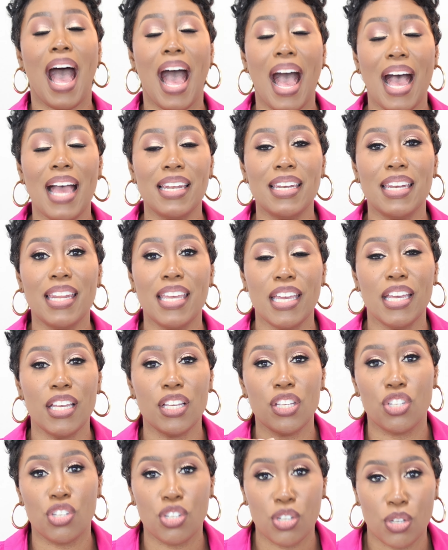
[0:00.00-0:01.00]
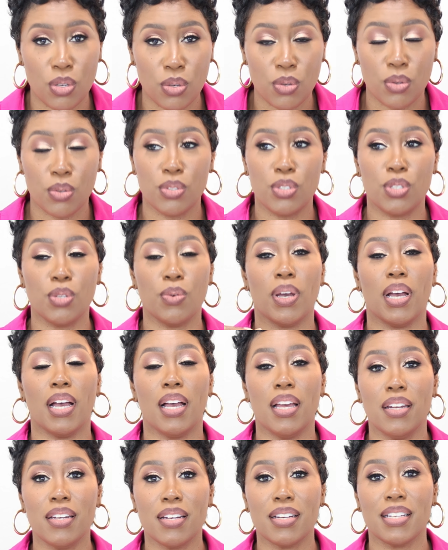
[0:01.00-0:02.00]
I need you to
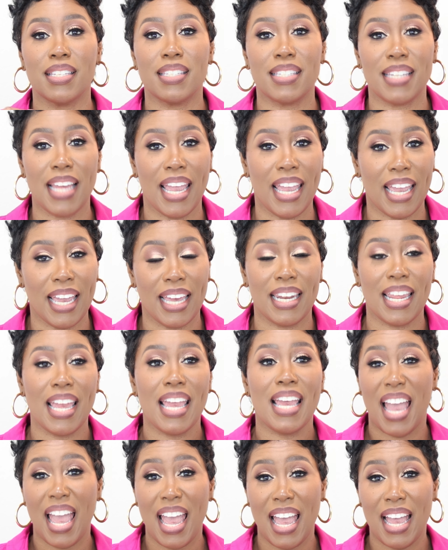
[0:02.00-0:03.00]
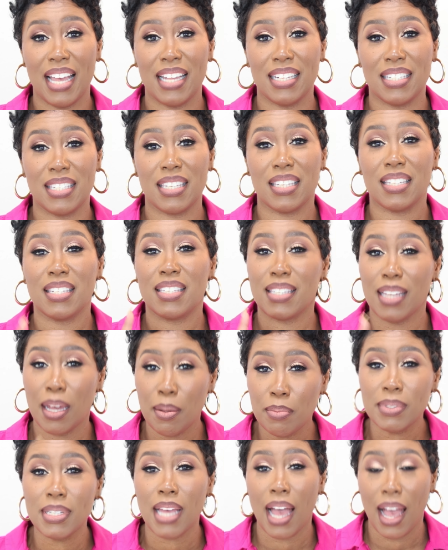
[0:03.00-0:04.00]
understand that
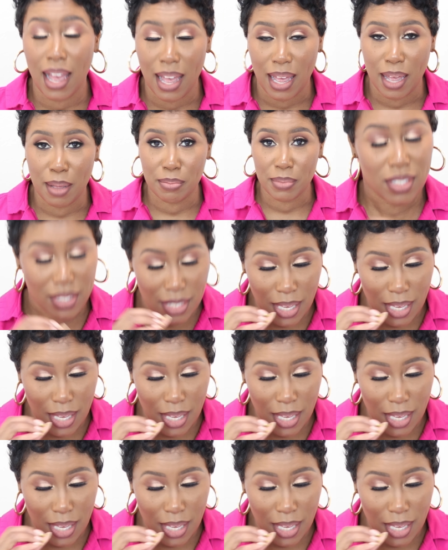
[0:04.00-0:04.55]
sometimes